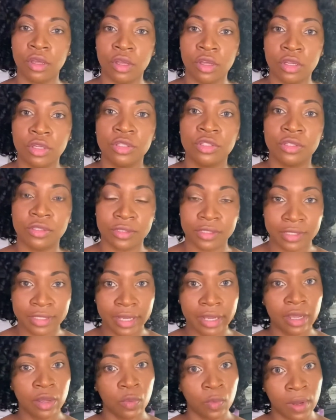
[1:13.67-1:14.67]
So
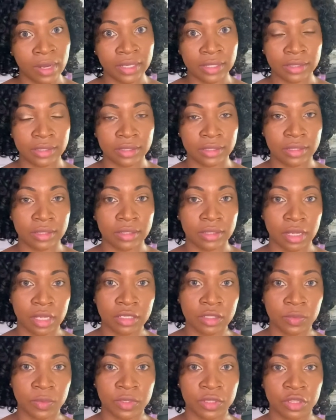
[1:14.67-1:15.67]
today I wanted to
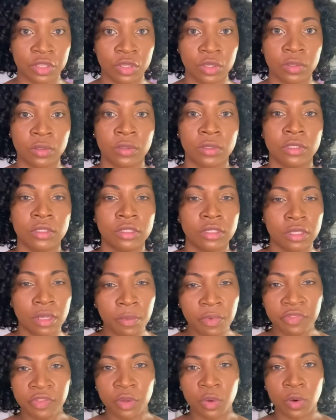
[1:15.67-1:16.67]
discuss with you some
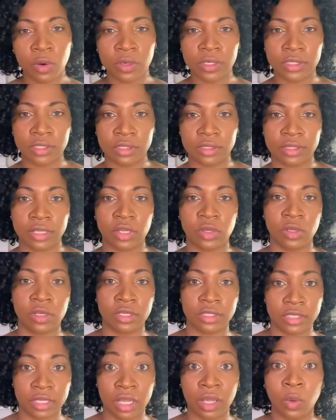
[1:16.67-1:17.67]
of the courses that you can
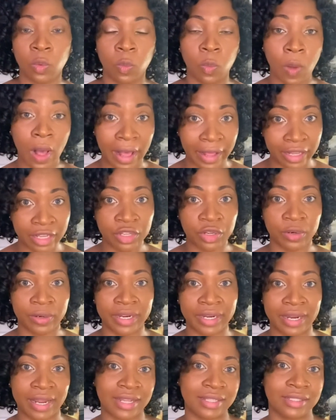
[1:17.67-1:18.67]
take while you're
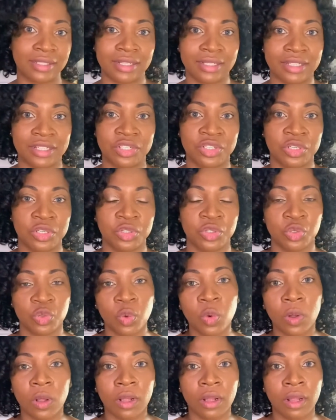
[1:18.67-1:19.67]
in esthetician
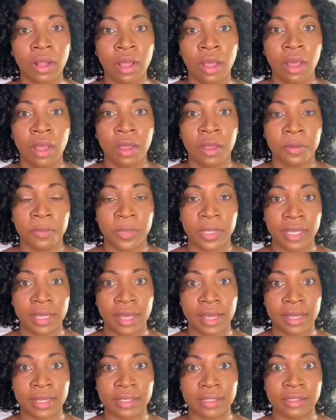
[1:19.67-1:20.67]
school,
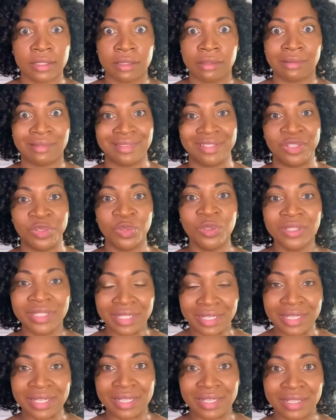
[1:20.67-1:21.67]
because you'll
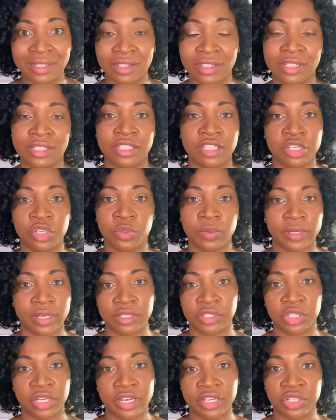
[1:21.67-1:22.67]
need continuing
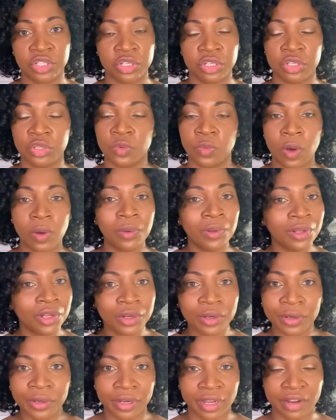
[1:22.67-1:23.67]
education. You won't
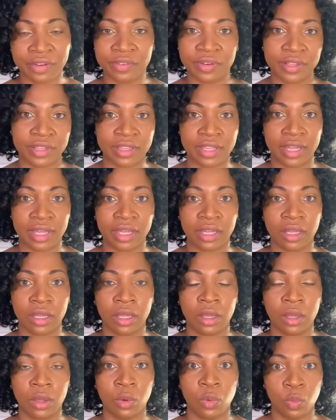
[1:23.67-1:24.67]
learn everything
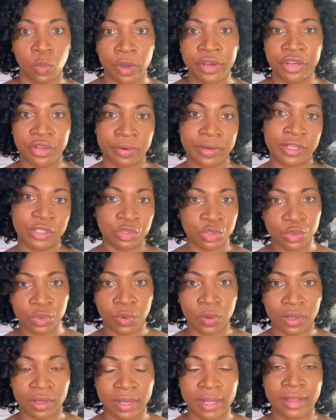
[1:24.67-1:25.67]
when you're in
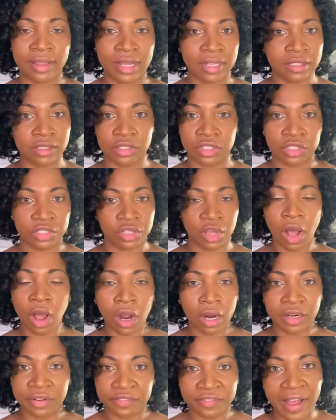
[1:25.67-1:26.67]
school, and that's just the
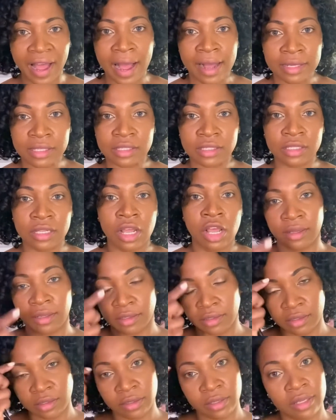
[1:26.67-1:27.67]
hard facts,
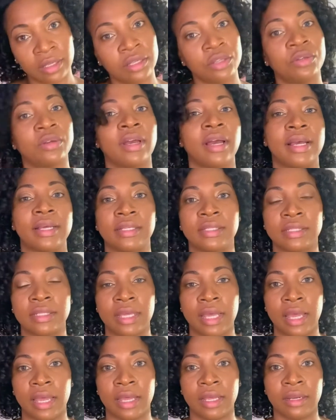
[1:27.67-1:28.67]
so that you guys
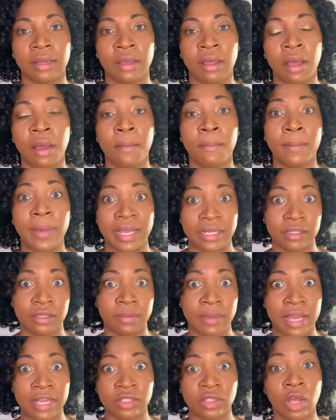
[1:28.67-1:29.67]
can
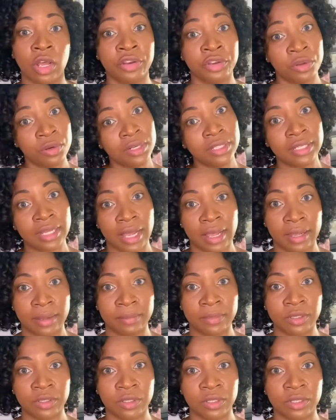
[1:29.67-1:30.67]
maximize on your
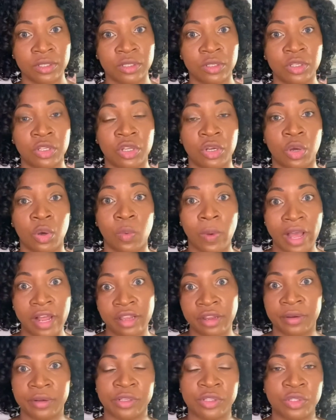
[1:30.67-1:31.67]
time, you know, while
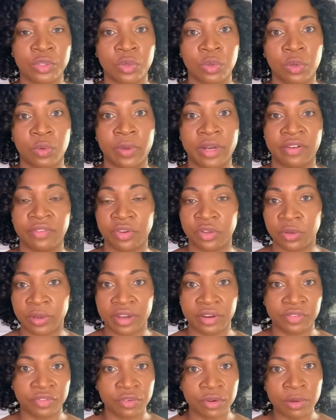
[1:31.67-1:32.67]
you're in school, whenever you get a
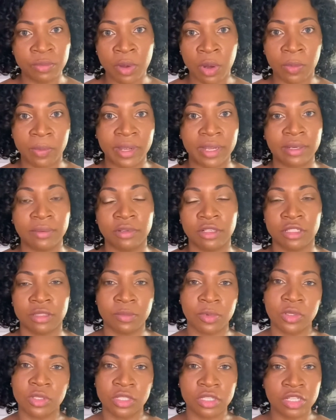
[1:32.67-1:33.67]
free moment, because
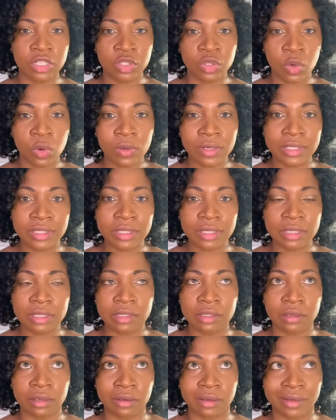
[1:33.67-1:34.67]
most of these courses
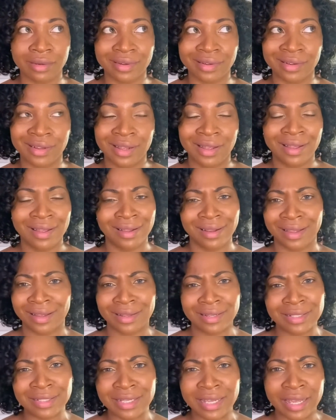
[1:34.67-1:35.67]
are like a
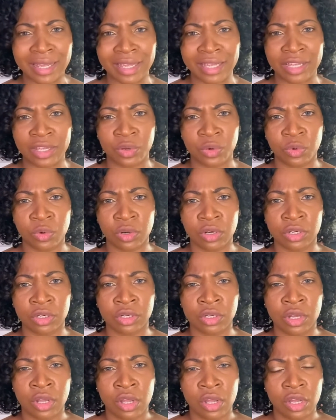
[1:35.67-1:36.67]
day or
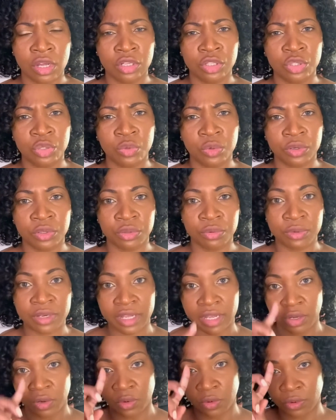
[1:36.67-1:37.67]
a 2 or 3
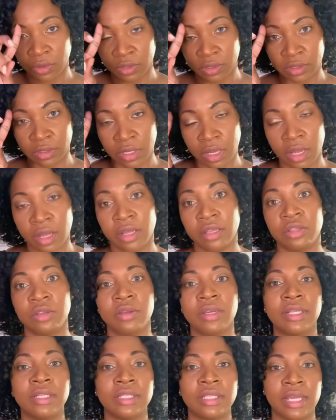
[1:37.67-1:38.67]
day course. You
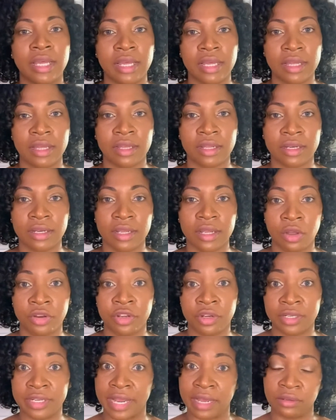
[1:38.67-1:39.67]
can take it on
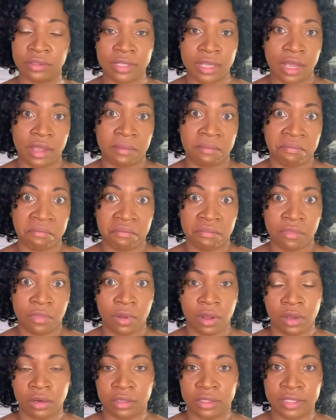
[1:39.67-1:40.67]
your downtime
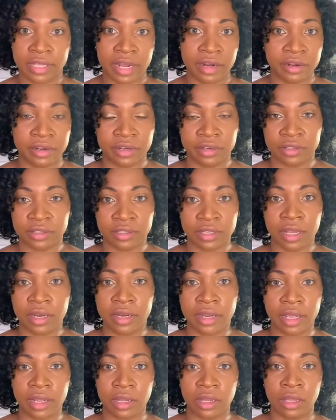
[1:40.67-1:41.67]
on a Saturday or
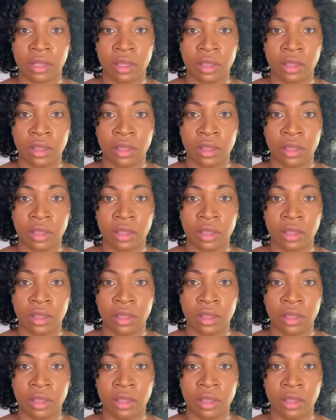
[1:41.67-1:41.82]
Sunday.